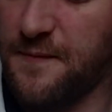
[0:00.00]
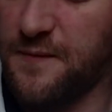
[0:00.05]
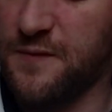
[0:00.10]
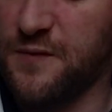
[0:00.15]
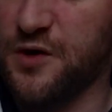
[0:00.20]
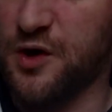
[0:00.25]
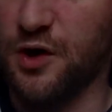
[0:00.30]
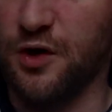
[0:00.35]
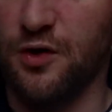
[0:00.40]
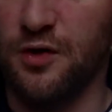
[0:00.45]

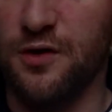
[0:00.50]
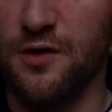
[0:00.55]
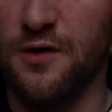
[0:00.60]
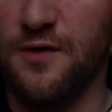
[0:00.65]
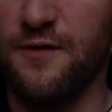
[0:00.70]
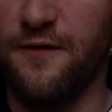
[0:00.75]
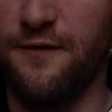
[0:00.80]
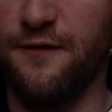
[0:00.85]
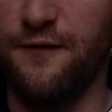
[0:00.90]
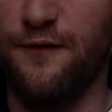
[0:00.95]
so you got
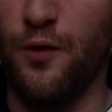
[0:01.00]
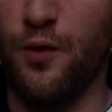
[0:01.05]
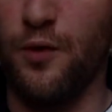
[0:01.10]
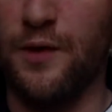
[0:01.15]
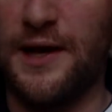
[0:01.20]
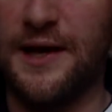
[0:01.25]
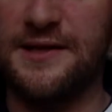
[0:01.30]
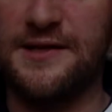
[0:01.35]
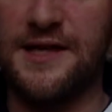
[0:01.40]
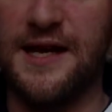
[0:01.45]
4
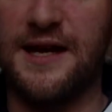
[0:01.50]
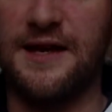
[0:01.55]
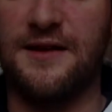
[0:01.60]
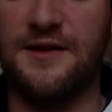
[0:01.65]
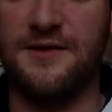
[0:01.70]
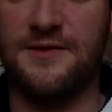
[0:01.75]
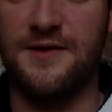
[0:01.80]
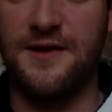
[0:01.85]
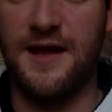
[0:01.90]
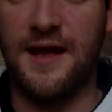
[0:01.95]
las
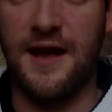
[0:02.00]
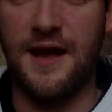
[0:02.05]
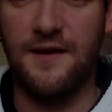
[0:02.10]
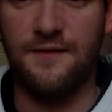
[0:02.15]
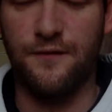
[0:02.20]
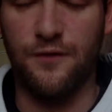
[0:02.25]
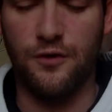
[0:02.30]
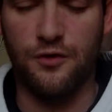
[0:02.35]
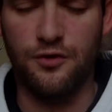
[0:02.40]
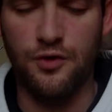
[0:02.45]
cannons there
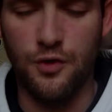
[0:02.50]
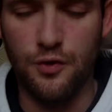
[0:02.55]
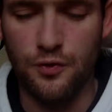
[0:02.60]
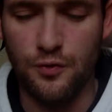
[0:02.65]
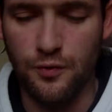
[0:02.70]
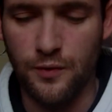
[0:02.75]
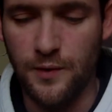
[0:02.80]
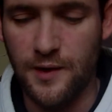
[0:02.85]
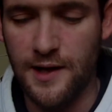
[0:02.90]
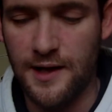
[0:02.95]
for the 2
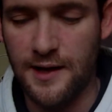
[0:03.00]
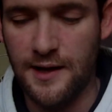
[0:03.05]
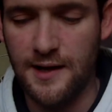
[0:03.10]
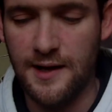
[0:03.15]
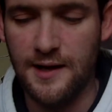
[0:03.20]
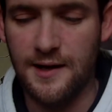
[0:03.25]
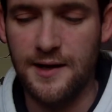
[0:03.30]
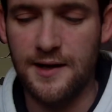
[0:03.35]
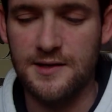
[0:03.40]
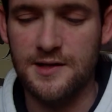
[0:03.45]
twin link
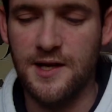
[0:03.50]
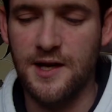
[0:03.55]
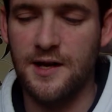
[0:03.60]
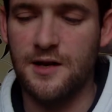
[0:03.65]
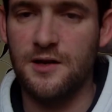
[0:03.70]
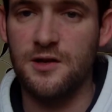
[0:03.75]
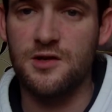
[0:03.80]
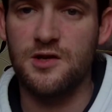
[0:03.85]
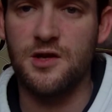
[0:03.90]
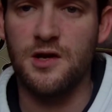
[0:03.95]
las
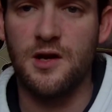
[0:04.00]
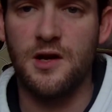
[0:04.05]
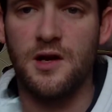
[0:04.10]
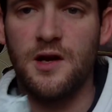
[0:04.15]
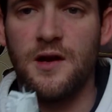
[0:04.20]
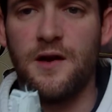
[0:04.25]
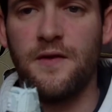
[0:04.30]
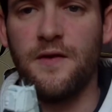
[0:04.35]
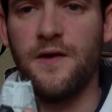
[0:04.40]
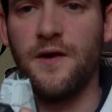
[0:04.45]
cannons,
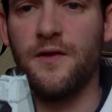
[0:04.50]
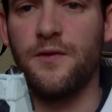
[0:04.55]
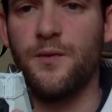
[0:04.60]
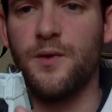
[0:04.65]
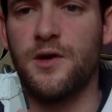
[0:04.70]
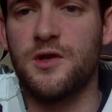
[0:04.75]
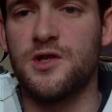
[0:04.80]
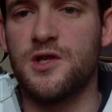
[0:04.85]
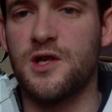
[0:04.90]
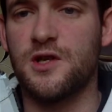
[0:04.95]
and the other
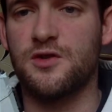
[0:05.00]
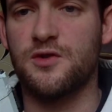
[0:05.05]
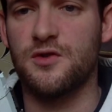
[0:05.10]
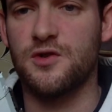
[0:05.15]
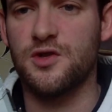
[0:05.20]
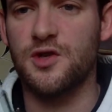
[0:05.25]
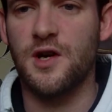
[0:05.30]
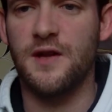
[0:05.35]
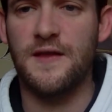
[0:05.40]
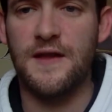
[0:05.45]
one sticks on the
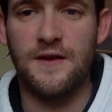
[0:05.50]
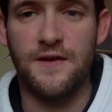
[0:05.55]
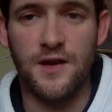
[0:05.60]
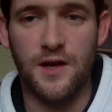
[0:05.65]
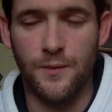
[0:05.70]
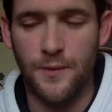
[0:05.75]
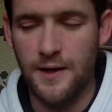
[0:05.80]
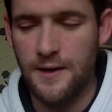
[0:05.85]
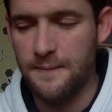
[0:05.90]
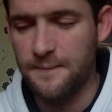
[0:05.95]
side there
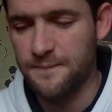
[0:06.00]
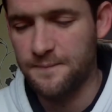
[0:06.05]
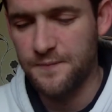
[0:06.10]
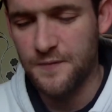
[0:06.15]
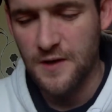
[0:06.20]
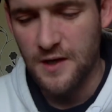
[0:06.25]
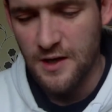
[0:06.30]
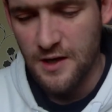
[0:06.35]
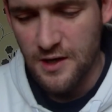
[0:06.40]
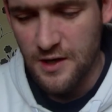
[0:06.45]
anyway.
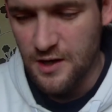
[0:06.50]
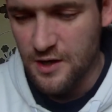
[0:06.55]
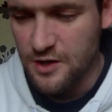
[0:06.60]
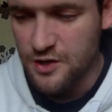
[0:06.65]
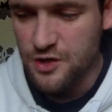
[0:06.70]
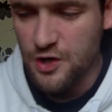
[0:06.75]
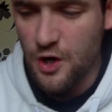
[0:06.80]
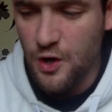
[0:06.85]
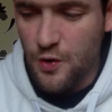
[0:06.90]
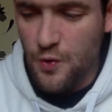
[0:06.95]

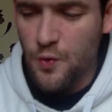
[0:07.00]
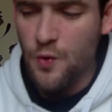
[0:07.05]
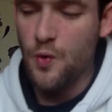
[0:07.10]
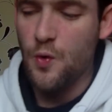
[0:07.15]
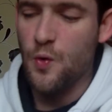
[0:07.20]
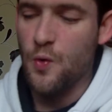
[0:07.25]
So